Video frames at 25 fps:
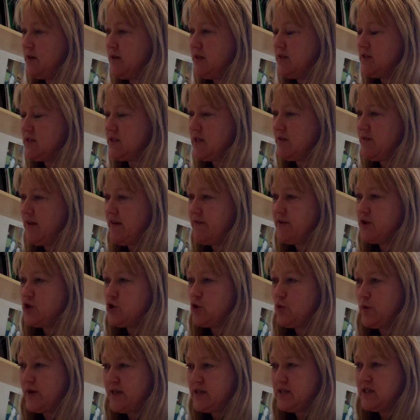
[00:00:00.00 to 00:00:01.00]
instead of having
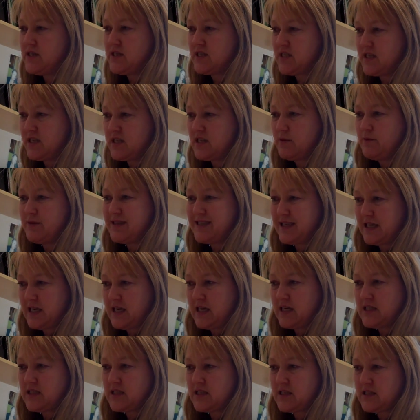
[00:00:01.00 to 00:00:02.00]
20 assessment
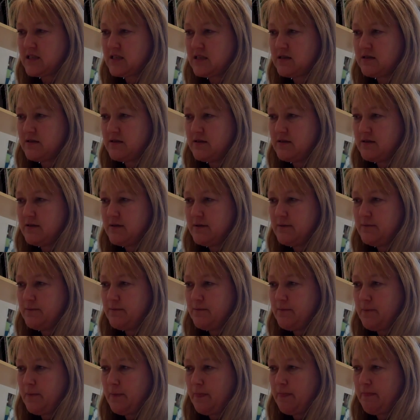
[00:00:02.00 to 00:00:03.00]
tasks,
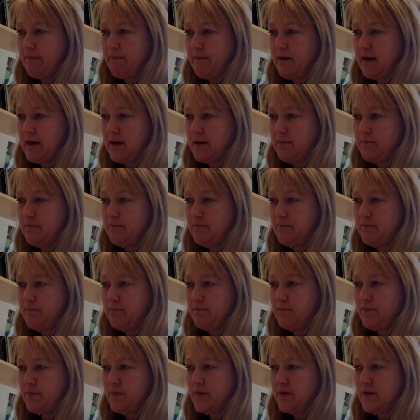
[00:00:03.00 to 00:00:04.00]

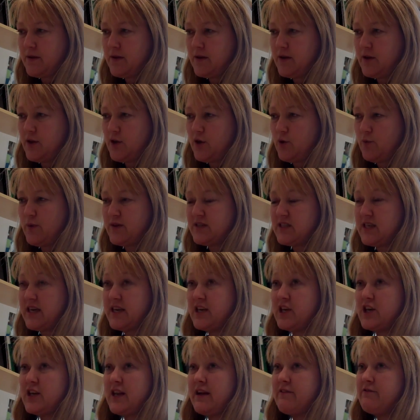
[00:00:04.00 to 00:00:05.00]
you know, we're
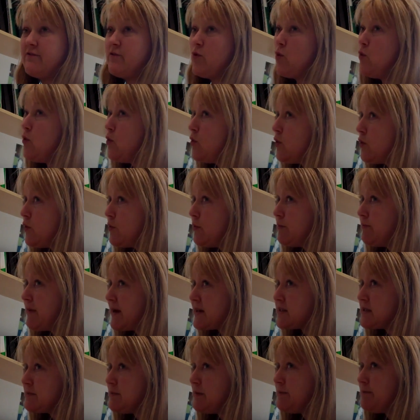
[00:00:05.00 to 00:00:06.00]
saying you can have 4
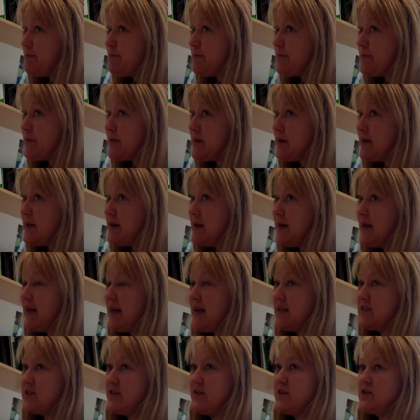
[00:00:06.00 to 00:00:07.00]
maximum.
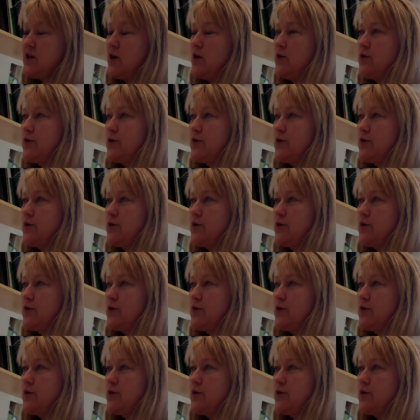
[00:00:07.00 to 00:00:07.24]
And so there's a